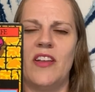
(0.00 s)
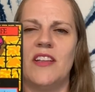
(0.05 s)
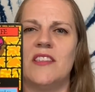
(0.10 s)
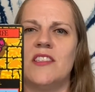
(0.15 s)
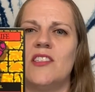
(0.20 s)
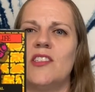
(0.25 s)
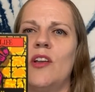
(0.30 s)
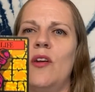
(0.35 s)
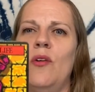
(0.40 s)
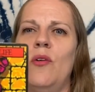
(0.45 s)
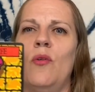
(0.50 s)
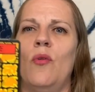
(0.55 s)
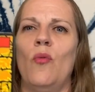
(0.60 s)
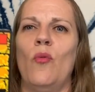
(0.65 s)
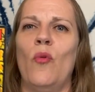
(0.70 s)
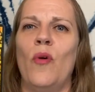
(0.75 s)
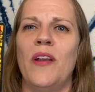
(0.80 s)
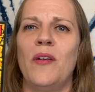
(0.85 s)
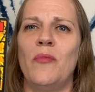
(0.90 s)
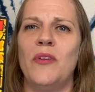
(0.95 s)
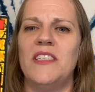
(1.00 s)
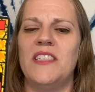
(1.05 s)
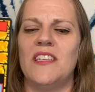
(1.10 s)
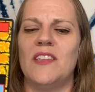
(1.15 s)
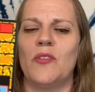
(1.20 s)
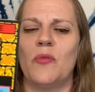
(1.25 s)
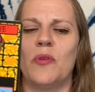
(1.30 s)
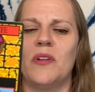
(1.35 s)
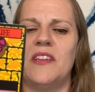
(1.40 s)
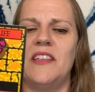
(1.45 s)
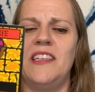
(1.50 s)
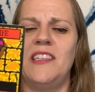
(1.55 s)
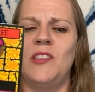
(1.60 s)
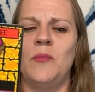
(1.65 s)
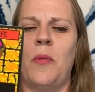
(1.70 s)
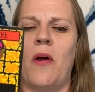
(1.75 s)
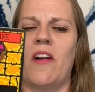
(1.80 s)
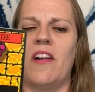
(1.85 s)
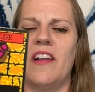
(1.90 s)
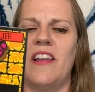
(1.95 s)
And so when we did the release
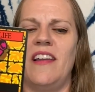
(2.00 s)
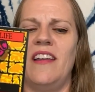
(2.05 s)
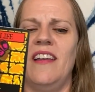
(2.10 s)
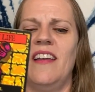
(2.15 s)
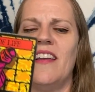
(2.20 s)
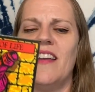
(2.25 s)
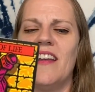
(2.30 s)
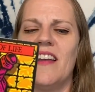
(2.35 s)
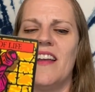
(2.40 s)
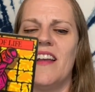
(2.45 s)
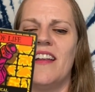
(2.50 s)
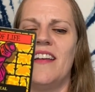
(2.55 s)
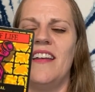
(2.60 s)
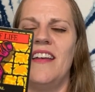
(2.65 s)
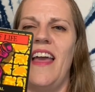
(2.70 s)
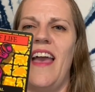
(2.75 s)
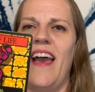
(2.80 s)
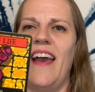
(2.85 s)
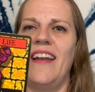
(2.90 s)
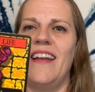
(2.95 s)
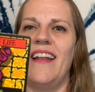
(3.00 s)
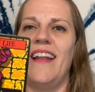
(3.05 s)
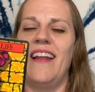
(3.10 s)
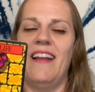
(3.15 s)
party, Nat,